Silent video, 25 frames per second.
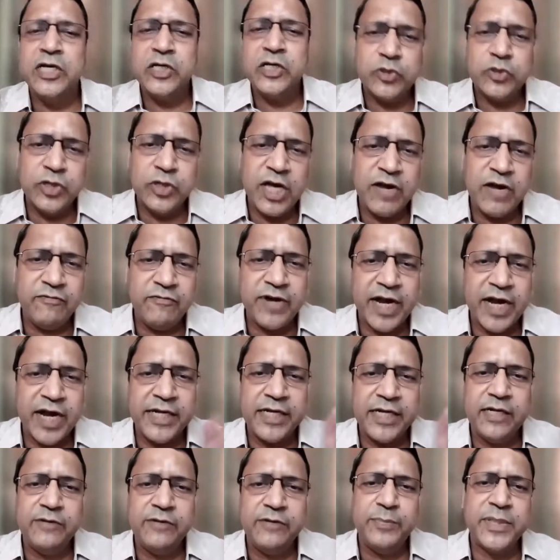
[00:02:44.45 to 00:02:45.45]
So you have
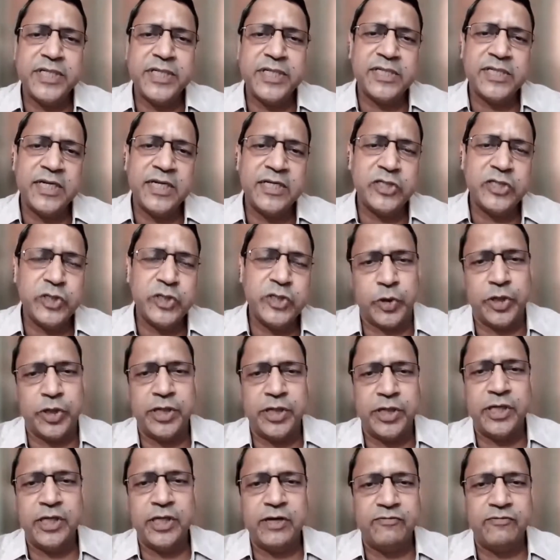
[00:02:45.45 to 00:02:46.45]
90%
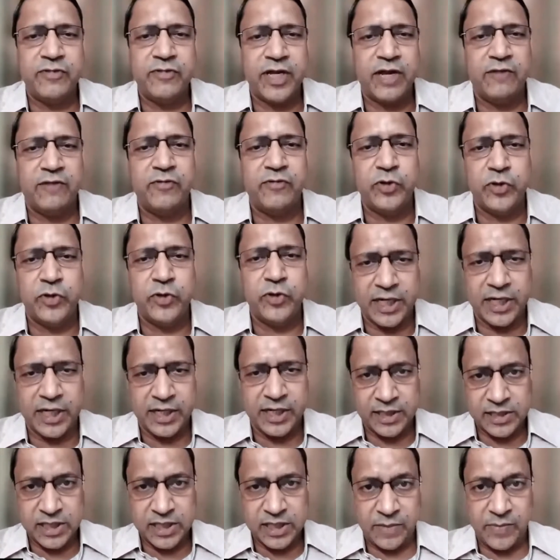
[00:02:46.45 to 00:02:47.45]
surety of the revenue
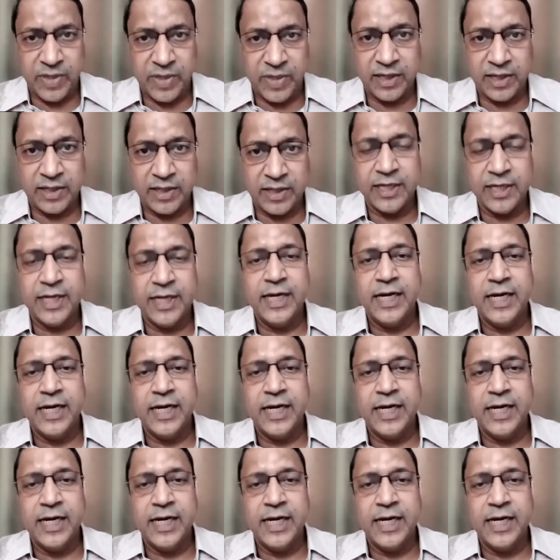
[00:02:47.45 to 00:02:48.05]
that is coming in.